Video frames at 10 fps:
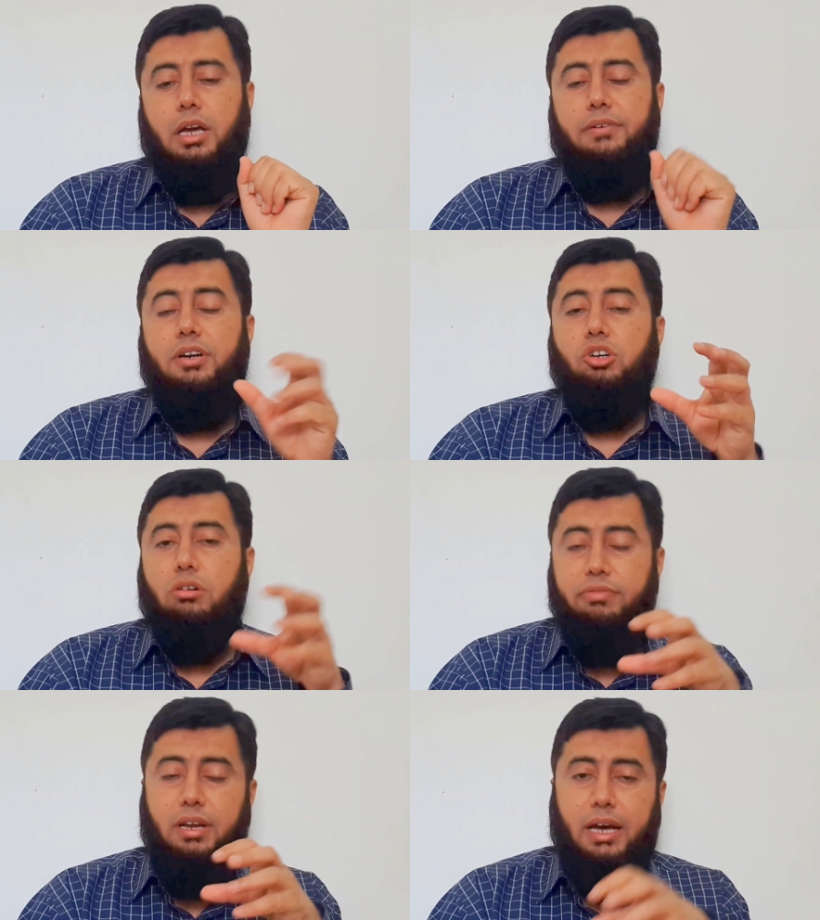even in
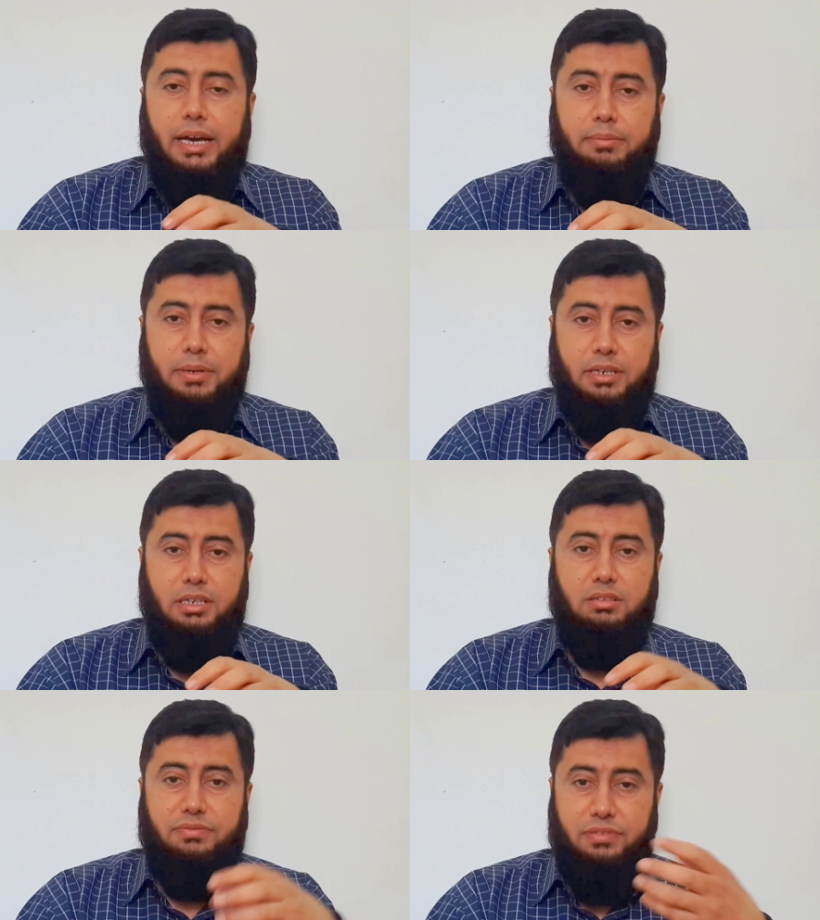TOEFL
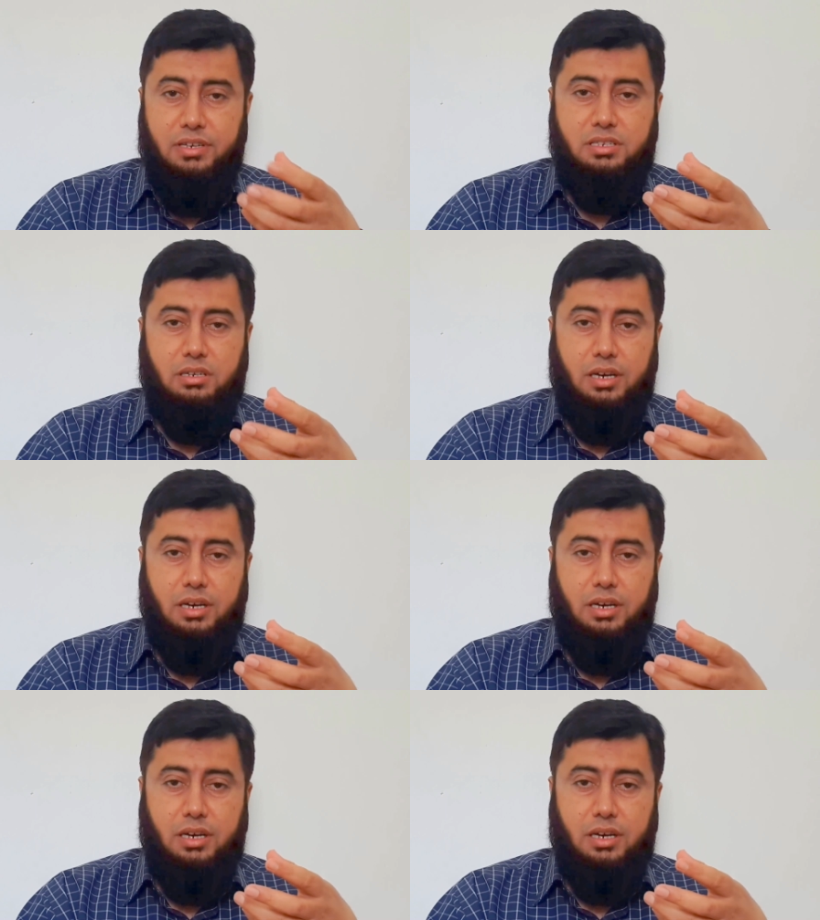iBT, the first